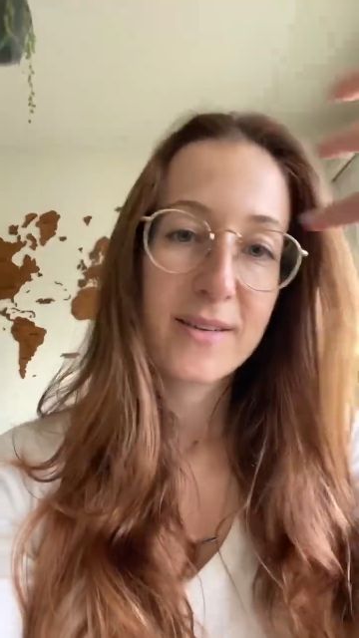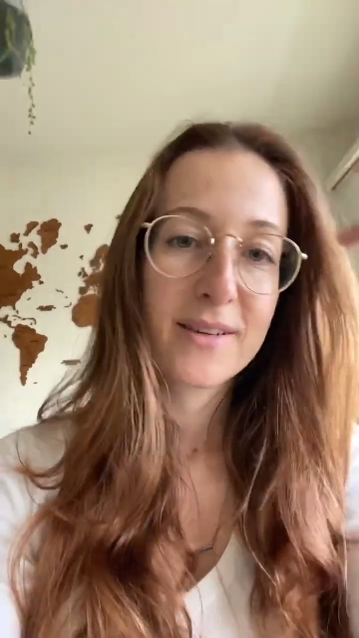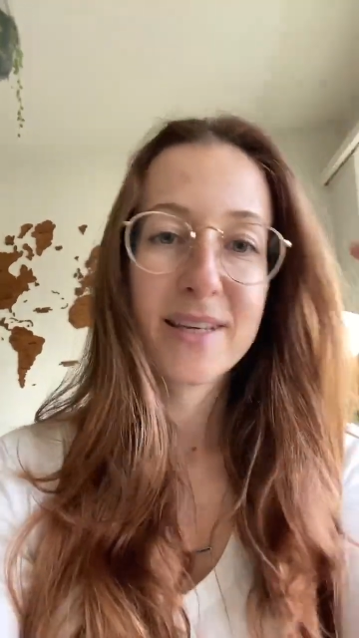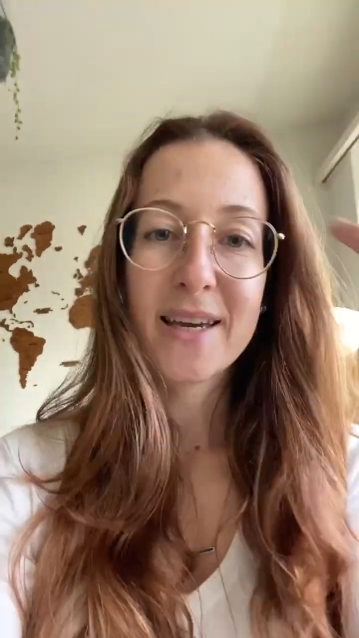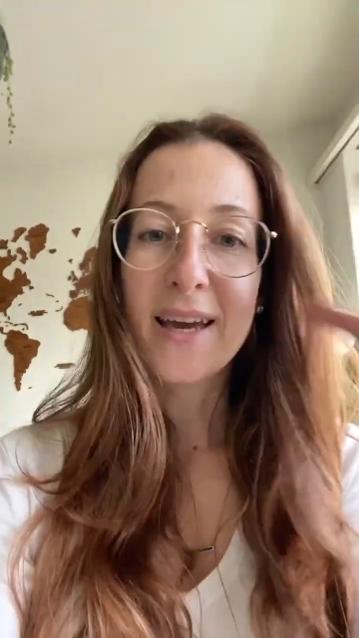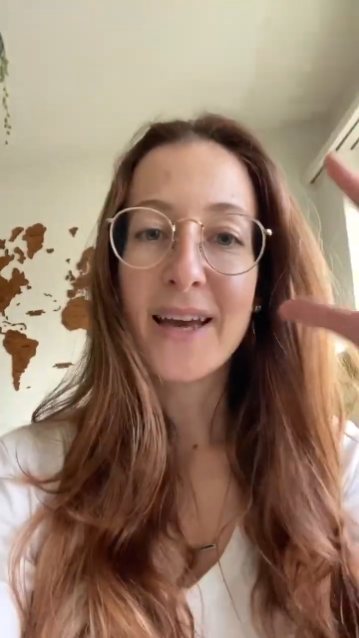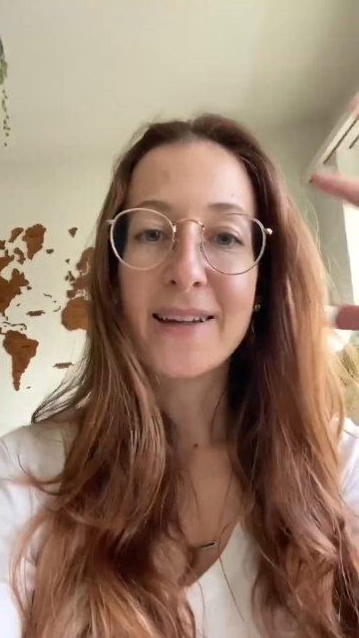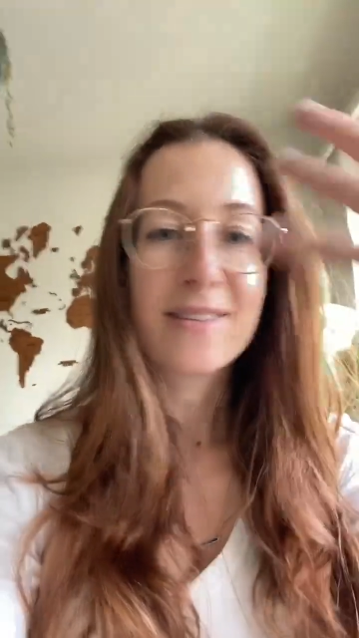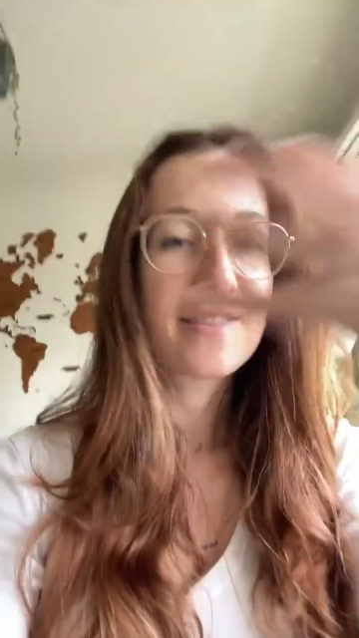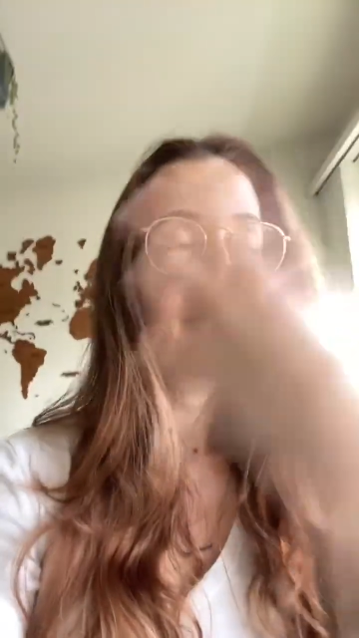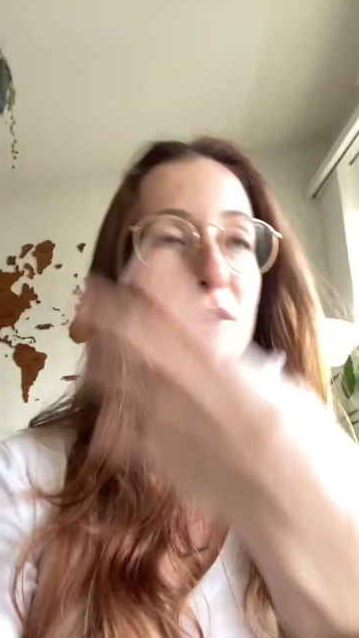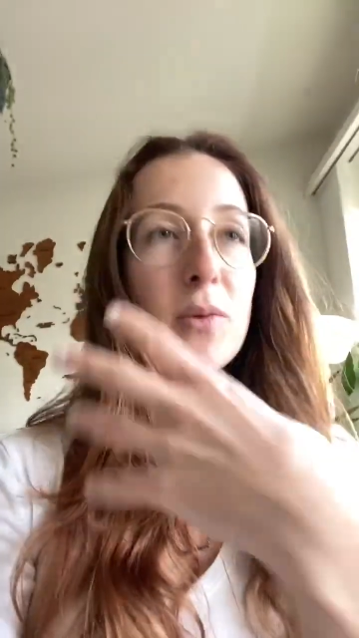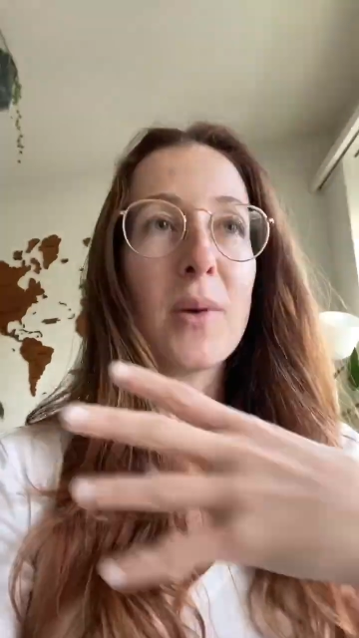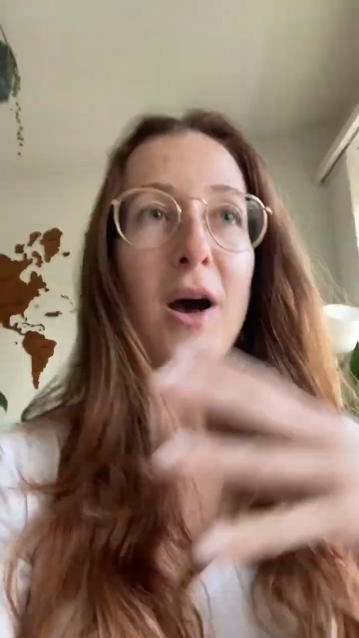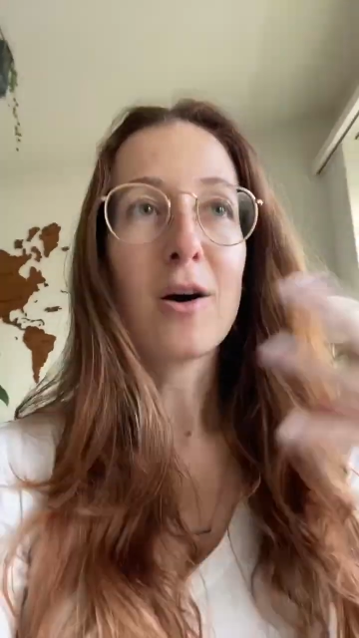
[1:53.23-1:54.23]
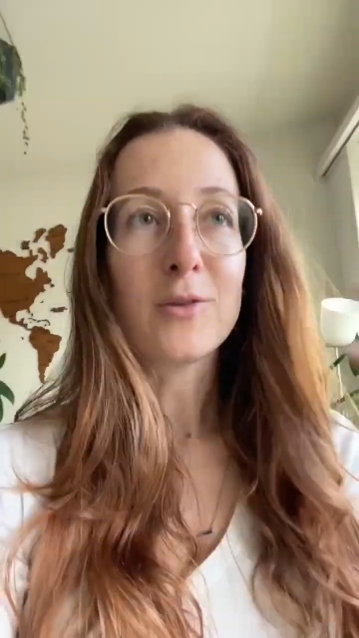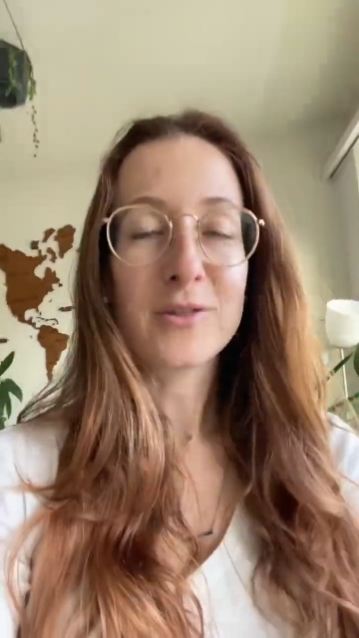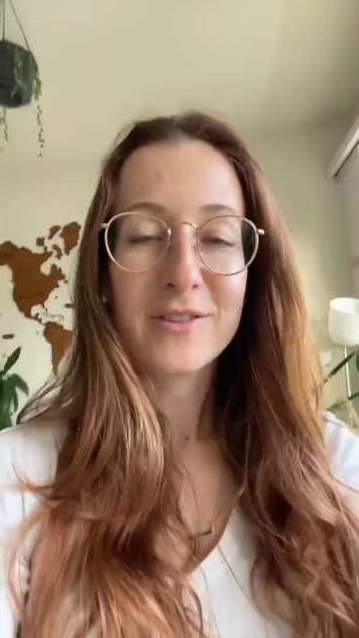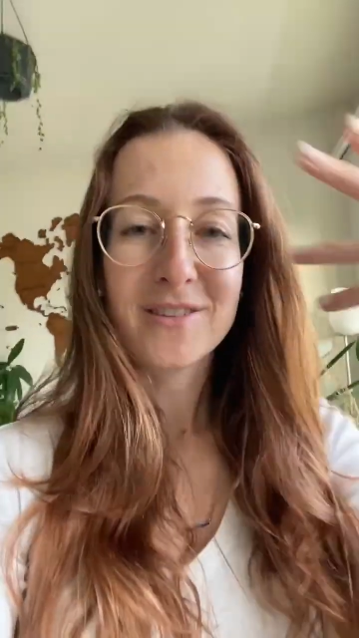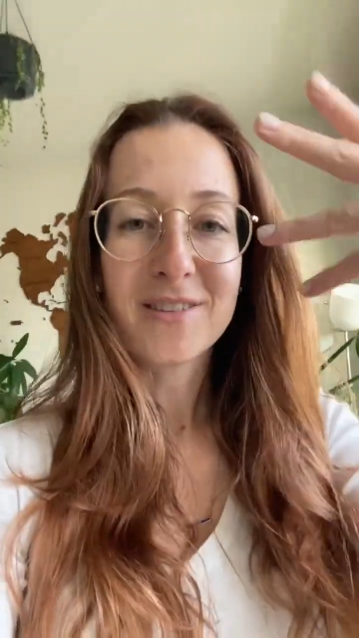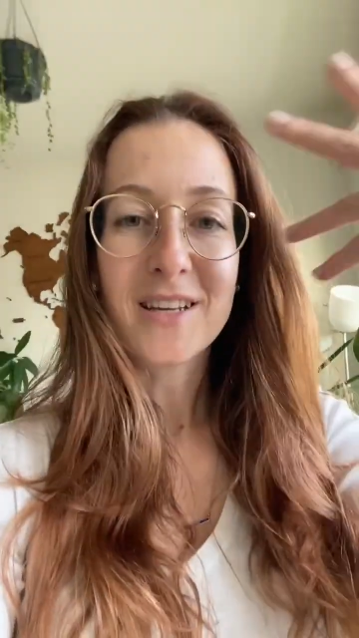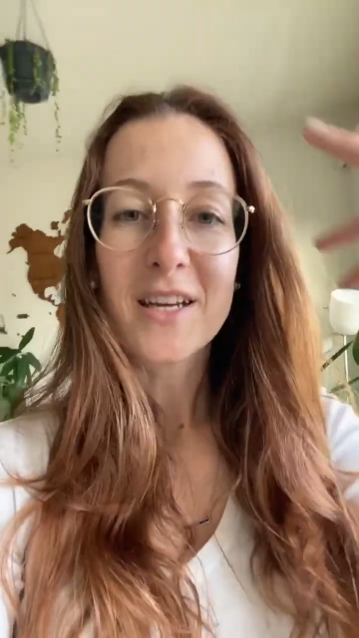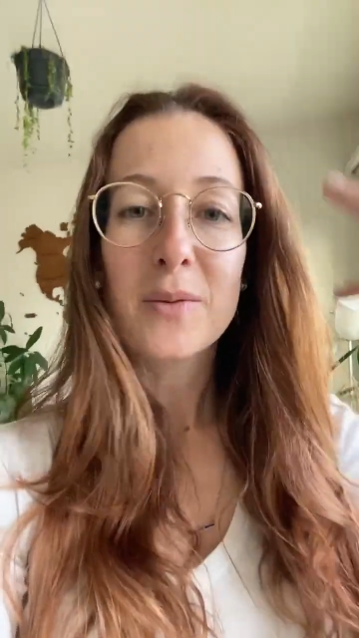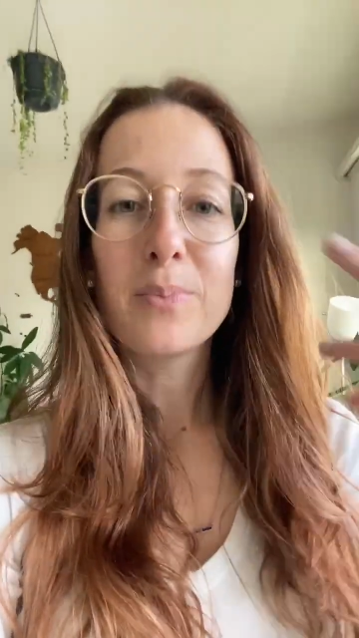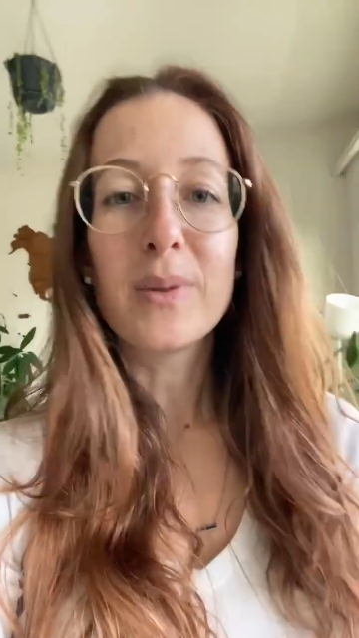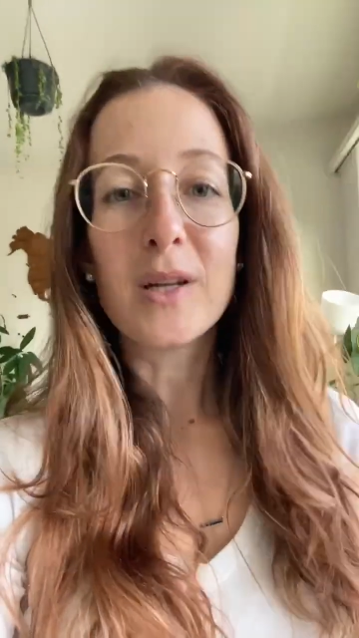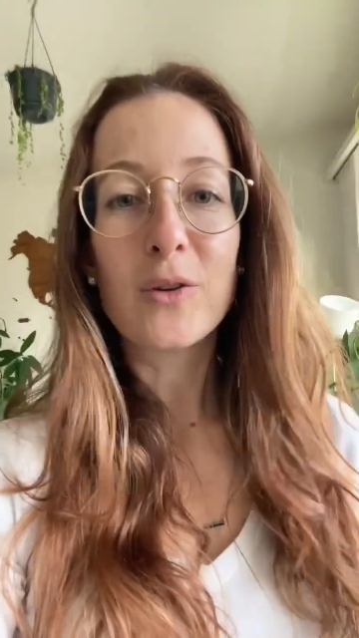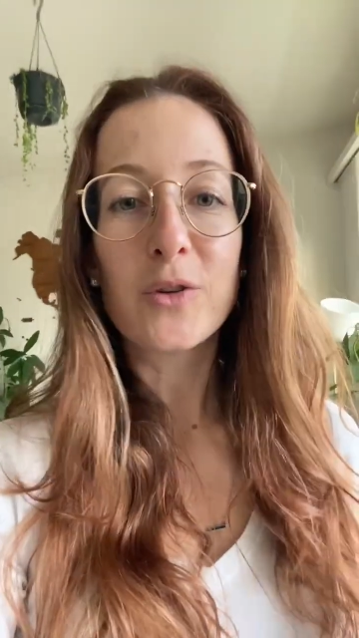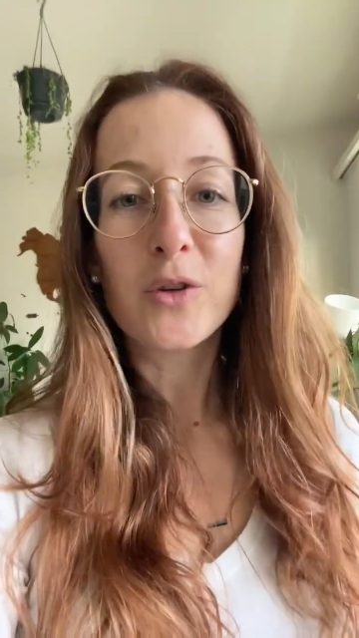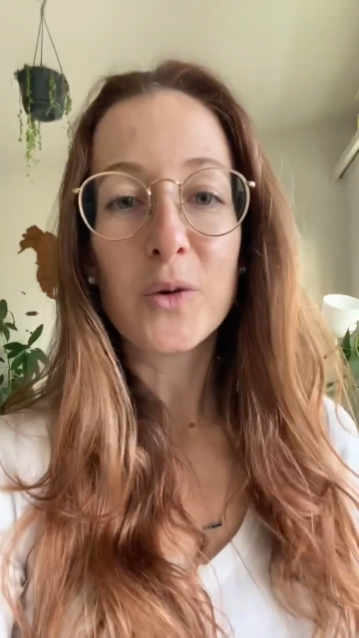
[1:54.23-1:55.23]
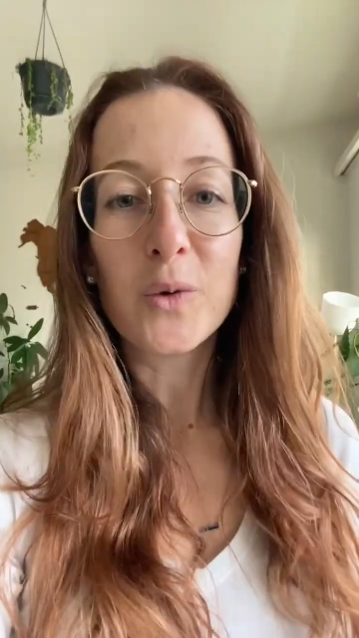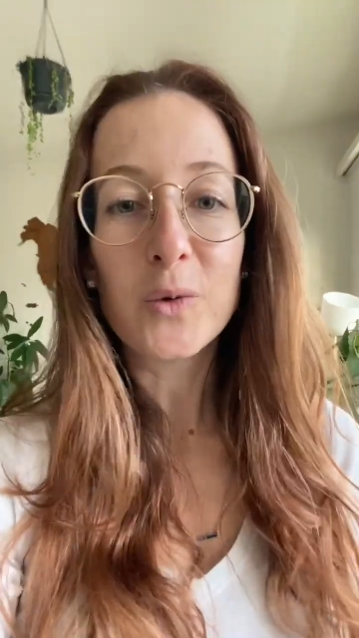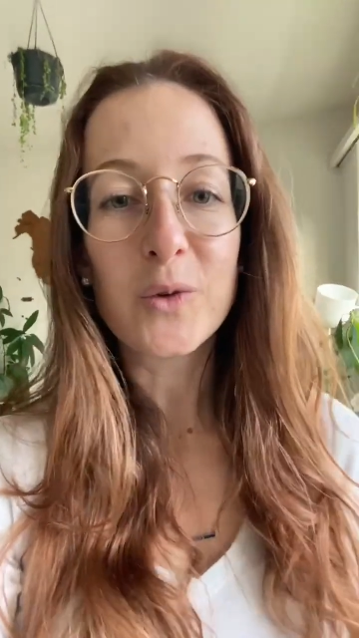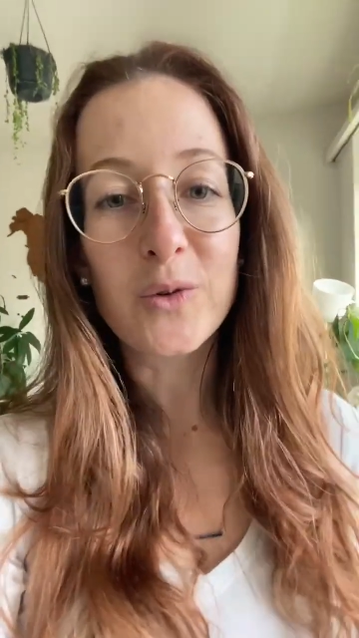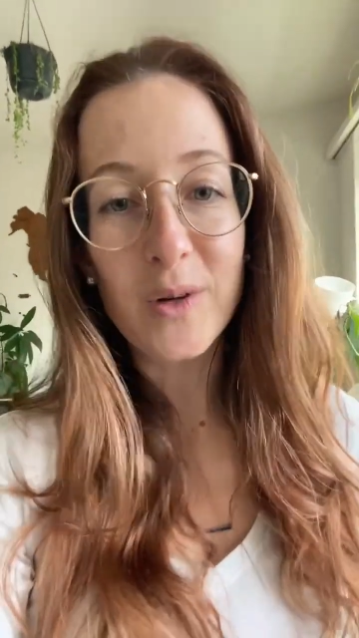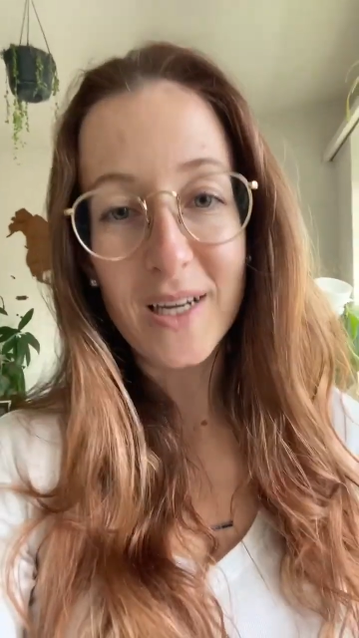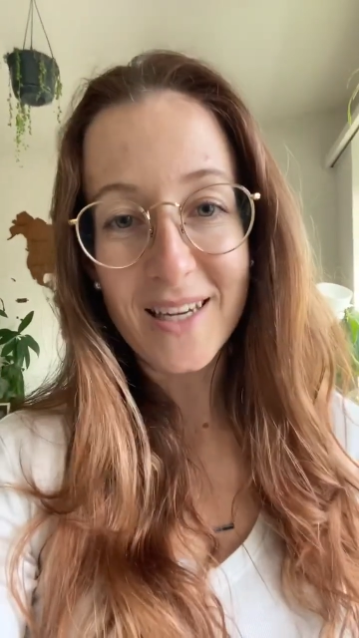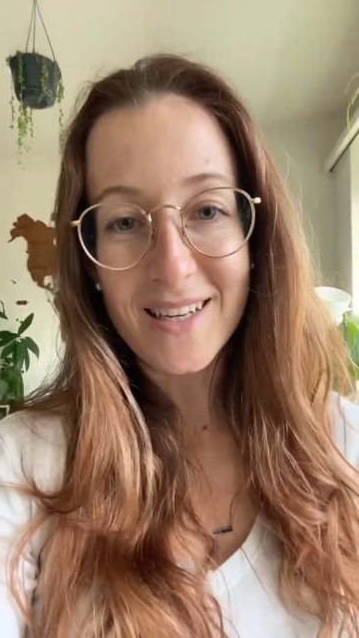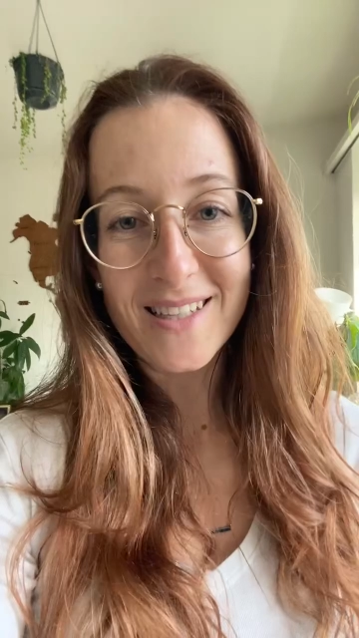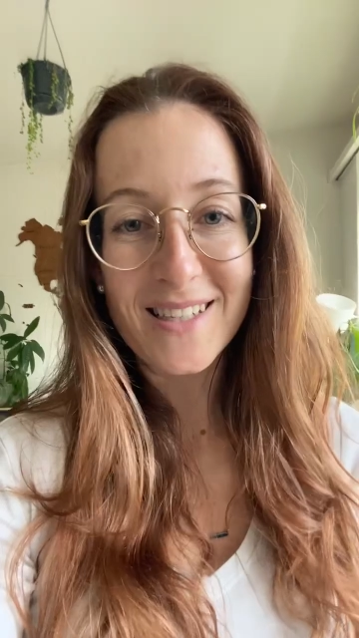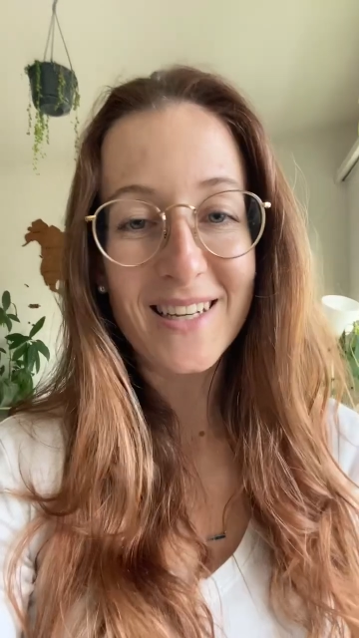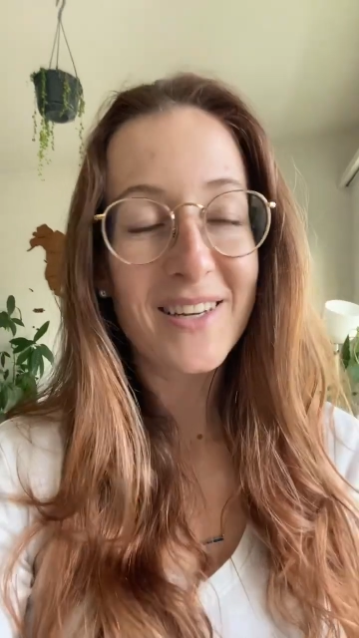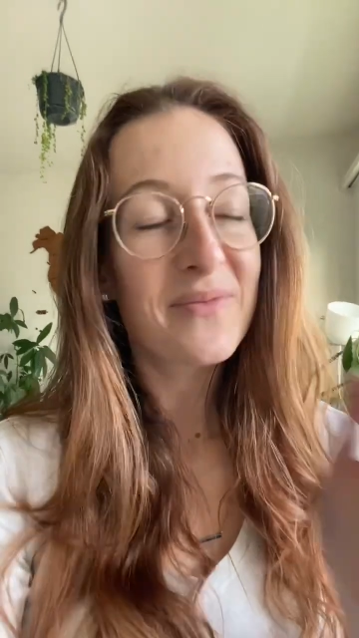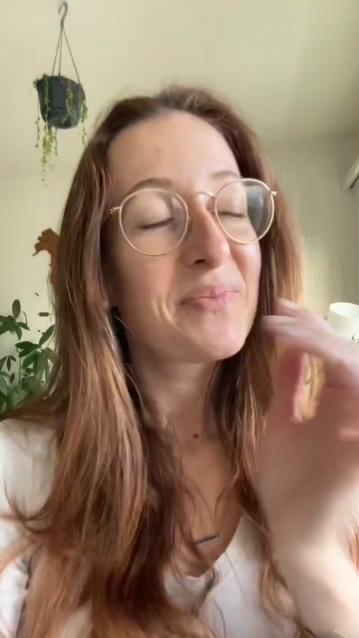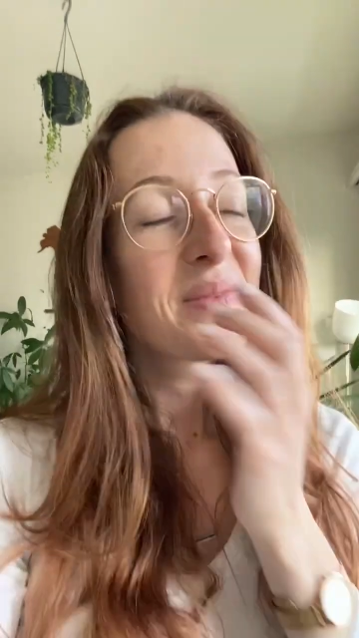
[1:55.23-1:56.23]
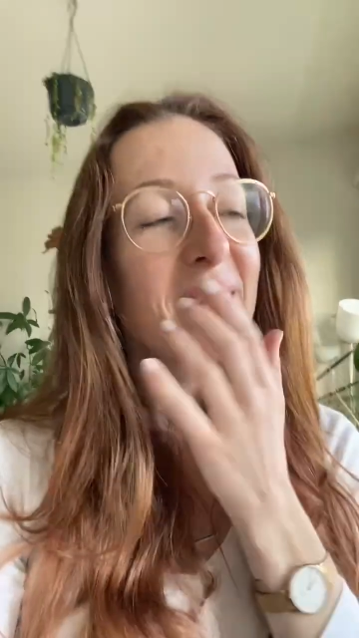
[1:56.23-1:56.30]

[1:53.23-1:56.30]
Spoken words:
can somehow sneak below the hood really easily.